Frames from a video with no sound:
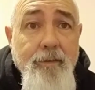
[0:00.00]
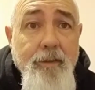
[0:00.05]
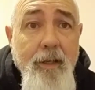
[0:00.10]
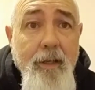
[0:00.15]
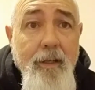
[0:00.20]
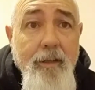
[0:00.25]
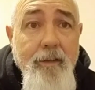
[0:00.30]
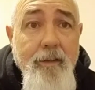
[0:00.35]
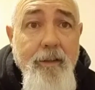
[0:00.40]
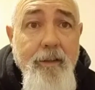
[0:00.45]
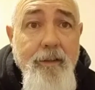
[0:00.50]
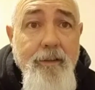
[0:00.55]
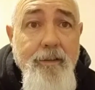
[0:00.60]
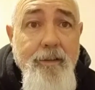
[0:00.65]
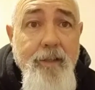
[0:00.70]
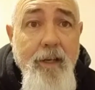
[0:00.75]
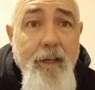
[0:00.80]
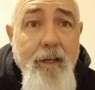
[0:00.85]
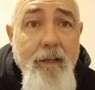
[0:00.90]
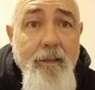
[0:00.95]
and
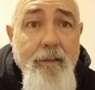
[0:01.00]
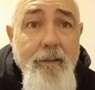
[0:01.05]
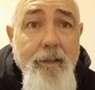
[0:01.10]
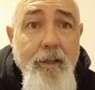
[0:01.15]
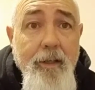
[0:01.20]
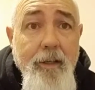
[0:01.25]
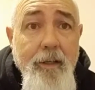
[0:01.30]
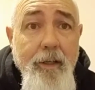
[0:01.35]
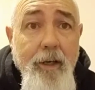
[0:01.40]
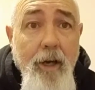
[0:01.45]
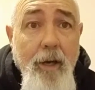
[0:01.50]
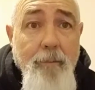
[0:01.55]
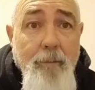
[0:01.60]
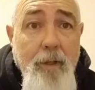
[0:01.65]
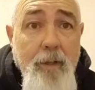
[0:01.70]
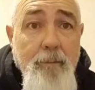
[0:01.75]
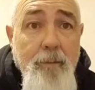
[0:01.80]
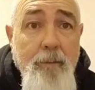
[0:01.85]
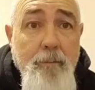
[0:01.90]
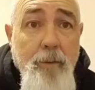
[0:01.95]
that I'm going
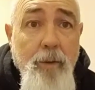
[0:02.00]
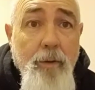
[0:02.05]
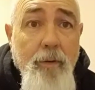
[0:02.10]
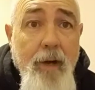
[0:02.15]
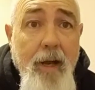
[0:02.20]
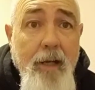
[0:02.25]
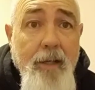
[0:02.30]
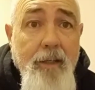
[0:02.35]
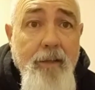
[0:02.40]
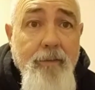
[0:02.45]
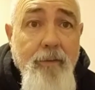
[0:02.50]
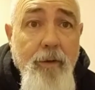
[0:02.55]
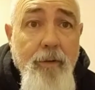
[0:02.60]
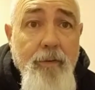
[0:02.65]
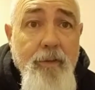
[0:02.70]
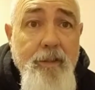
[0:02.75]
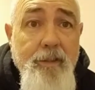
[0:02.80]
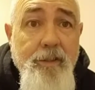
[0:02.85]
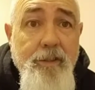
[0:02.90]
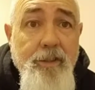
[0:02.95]
to be more active
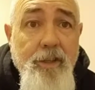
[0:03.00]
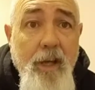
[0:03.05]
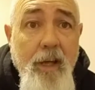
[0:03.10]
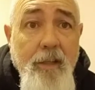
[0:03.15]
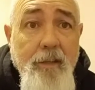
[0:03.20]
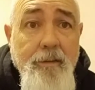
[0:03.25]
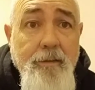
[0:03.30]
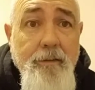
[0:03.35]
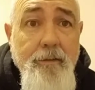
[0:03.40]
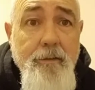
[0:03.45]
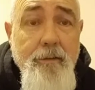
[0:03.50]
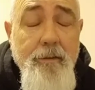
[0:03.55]
on this channel.